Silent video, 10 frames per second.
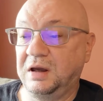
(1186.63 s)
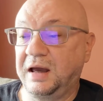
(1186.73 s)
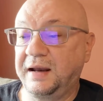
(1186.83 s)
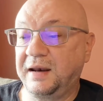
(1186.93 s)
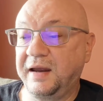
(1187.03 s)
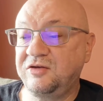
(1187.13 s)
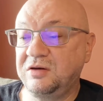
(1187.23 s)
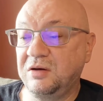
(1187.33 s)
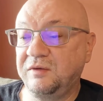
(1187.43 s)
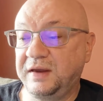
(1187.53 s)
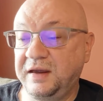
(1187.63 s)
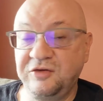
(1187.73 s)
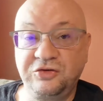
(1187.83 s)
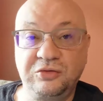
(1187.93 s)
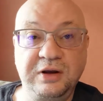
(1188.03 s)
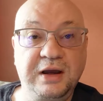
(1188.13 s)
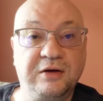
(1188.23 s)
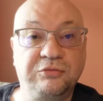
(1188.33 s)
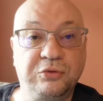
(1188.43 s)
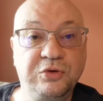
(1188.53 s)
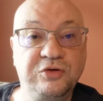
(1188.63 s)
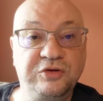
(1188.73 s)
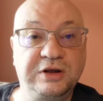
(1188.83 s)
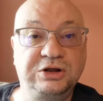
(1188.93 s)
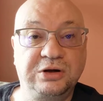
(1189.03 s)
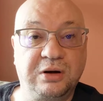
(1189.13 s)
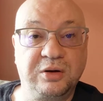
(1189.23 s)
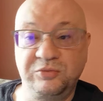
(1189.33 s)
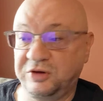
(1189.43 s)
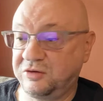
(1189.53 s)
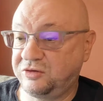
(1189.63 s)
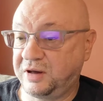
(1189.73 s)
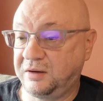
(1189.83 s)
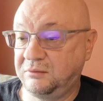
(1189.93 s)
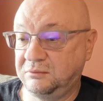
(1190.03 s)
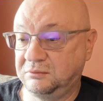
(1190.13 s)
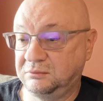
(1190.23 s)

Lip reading: I'd like to know the history of runes and charms, I said.